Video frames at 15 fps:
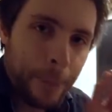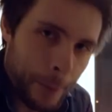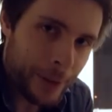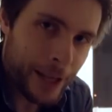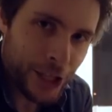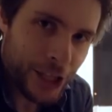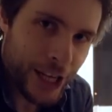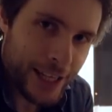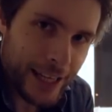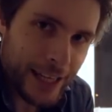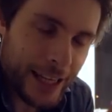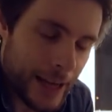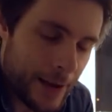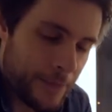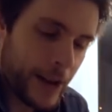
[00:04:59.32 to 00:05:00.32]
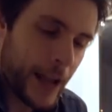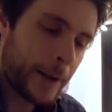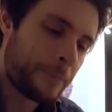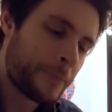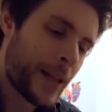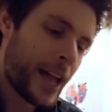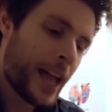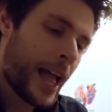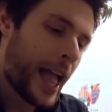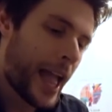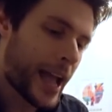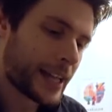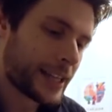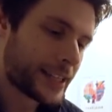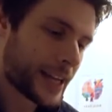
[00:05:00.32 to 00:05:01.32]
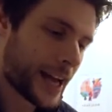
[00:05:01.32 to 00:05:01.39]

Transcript: publish it in the evening. And